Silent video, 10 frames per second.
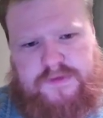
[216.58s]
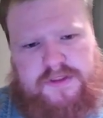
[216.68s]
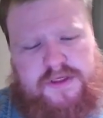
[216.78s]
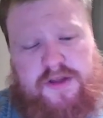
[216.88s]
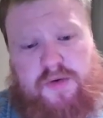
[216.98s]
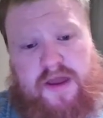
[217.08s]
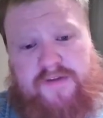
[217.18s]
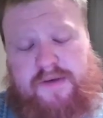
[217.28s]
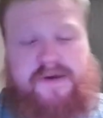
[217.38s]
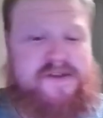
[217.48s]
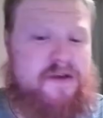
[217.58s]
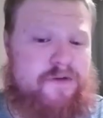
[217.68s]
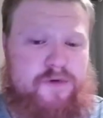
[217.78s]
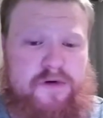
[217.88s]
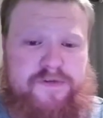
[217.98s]
Either way, I've got my center
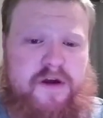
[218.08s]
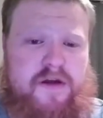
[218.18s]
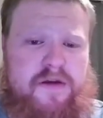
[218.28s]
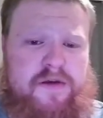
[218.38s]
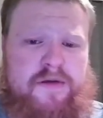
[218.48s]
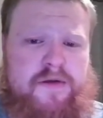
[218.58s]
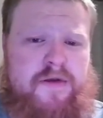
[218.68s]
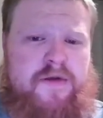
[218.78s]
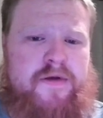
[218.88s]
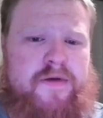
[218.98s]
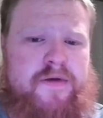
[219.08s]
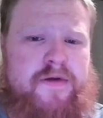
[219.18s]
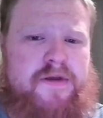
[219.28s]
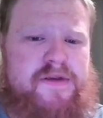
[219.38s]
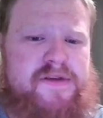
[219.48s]
fortified.
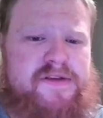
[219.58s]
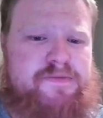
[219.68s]
His